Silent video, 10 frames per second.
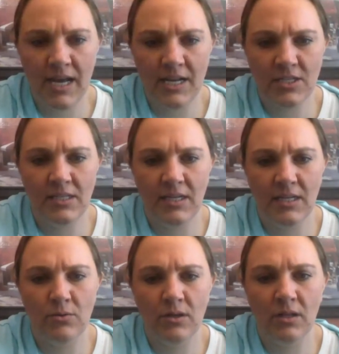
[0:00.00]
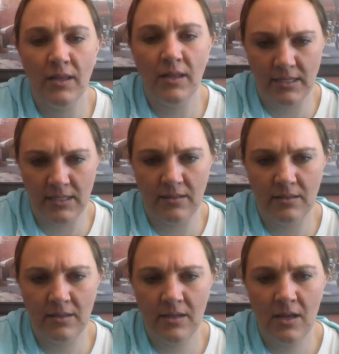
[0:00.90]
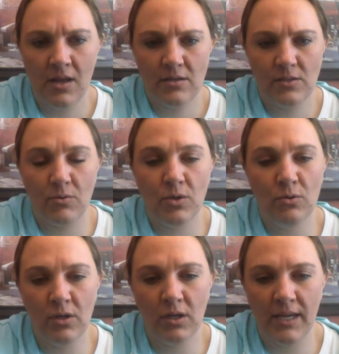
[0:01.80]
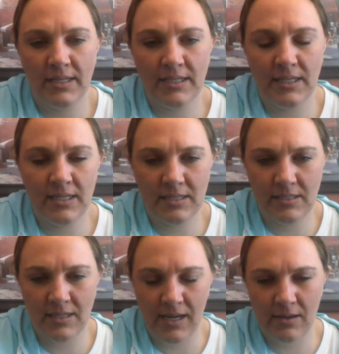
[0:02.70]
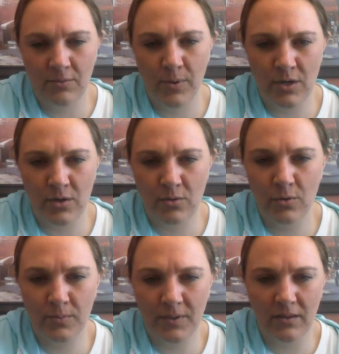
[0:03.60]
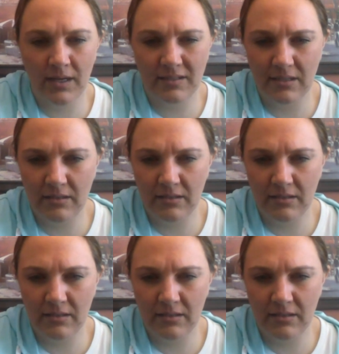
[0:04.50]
the data you collected. So you collected, it doesn't say what your group collected.